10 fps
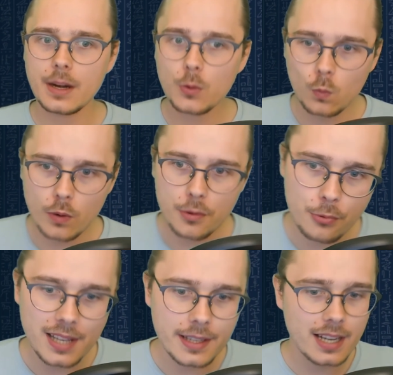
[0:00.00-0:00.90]
we
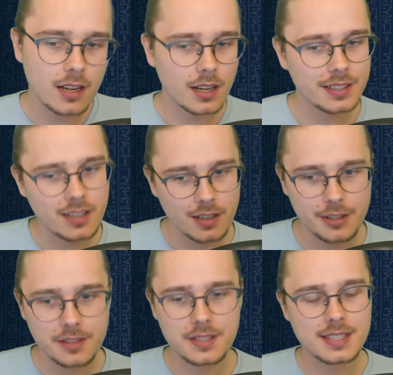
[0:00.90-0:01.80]
really can't
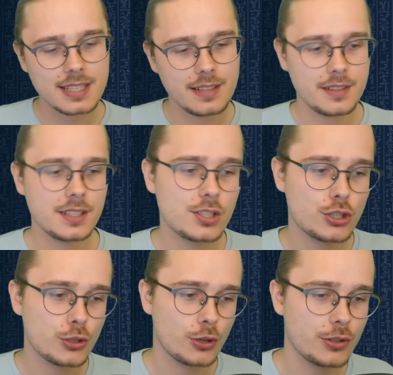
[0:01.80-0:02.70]
cover this in this
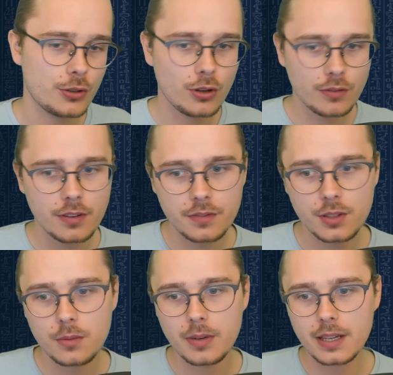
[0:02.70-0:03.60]
short
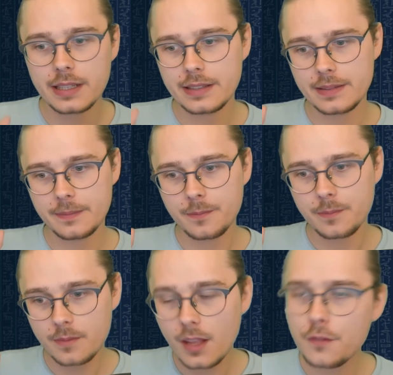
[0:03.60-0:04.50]
overview, but
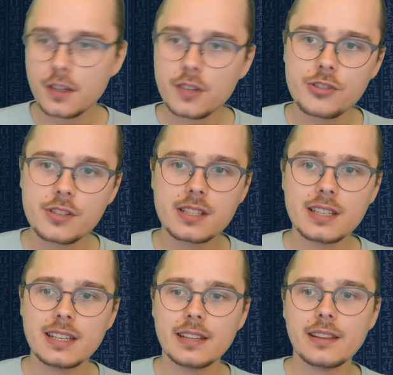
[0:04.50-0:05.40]
if you're
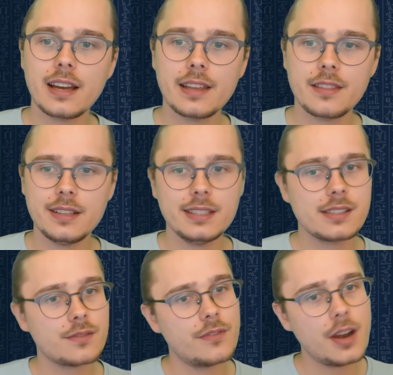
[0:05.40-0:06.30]
interested in like
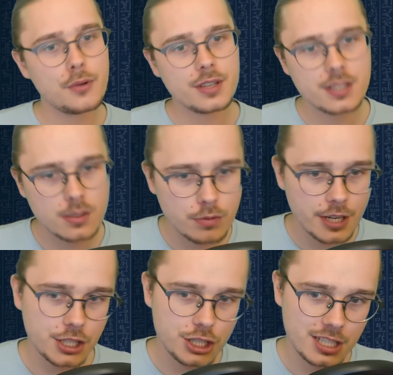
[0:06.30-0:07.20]
these very
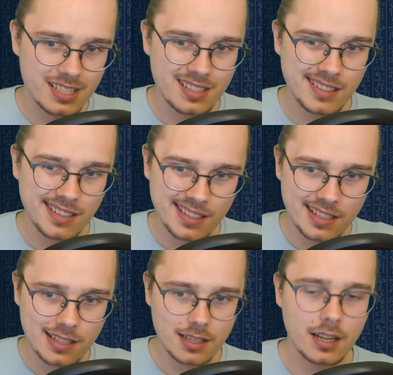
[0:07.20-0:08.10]
spreadsheet
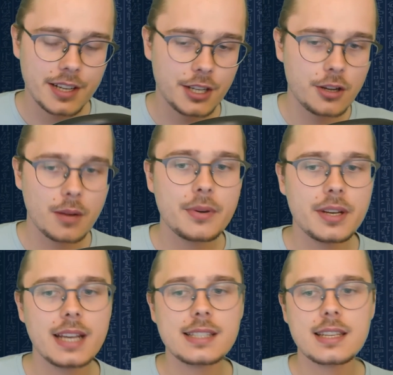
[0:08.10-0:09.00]
kind of combo
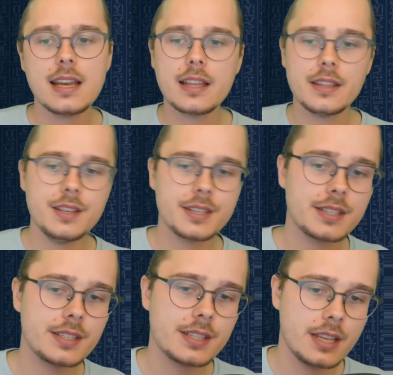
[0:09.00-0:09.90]
decks, this
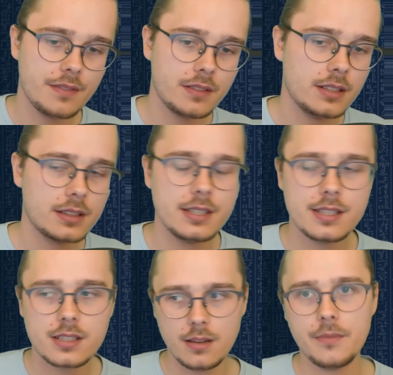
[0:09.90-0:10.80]
is definitely
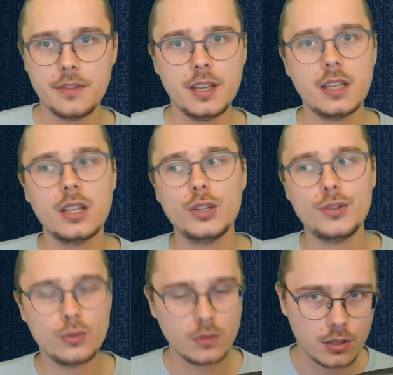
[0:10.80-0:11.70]
something
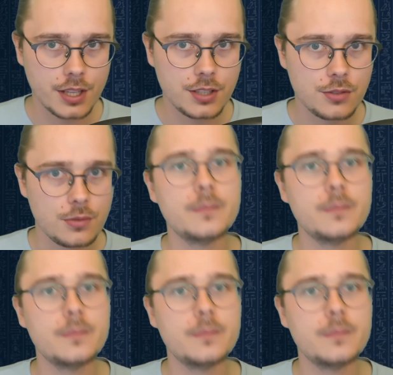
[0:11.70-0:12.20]
to look into.